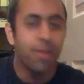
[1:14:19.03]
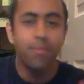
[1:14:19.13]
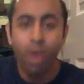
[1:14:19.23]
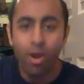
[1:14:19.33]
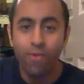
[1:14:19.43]

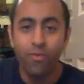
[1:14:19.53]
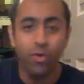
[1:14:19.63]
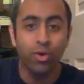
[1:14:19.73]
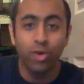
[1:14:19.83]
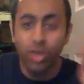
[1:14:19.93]

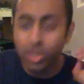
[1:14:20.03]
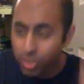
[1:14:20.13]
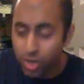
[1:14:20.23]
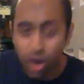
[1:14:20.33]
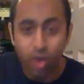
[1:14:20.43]
Marvel,
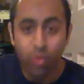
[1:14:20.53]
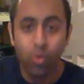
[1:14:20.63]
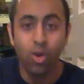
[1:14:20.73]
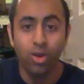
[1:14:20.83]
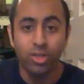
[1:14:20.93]
Star
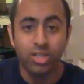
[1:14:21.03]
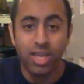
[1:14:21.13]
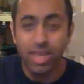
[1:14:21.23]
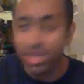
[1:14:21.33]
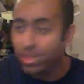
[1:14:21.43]
Wars,
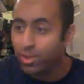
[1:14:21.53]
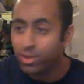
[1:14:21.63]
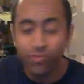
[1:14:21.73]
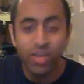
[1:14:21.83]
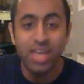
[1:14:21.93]
like it
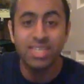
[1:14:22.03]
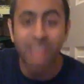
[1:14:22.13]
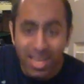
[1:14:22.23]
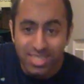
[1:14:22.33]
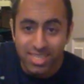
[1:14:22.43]
looks
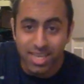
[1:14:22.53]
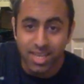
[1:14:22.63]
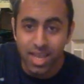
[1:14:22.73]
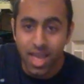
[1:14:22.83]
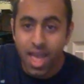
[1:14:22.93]

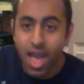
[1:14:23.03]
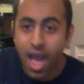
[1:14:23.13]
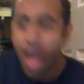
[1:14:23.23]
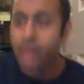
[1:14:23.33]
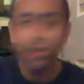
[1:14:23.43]
fantastic.
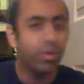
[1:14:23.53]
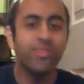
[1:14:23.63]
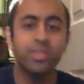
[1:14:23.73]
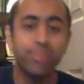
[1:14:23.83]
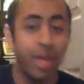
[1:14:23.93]
I don't
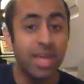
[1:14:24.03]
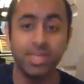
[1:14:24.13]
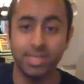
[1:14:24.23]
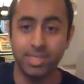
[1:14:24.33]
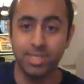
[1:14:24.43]
have
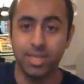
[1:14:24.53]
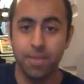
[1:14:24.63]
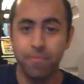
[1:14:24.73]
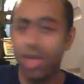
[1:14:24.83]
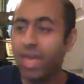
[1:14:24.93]
space.
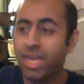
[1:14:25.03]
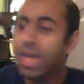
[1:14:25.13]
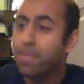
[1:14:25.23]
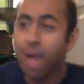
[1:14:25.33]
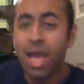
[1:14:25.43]
I
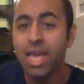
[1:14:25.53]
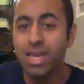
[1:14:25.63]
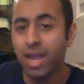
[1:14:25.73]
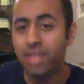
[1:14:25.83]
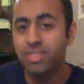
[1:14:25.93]
can't buy
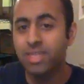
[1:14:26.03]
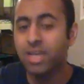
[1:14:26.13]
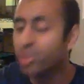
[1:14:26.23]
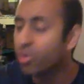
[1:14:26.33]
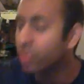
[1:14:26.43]
it. I just I
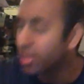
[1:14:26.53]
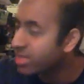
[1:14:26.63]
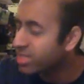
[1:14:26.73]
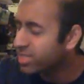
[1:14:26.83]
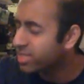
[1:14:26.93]
don't.
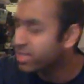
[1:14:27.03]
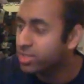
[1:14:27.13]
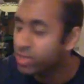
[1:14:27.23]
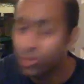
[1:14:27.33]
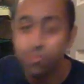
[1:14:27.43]
It,
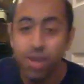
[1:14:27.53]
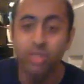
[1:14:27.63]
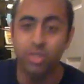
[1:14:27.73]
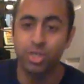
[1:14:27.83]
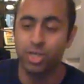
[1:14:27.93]
it's too
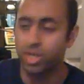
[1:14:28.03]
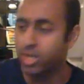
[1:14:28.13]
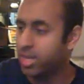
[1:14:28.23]
much.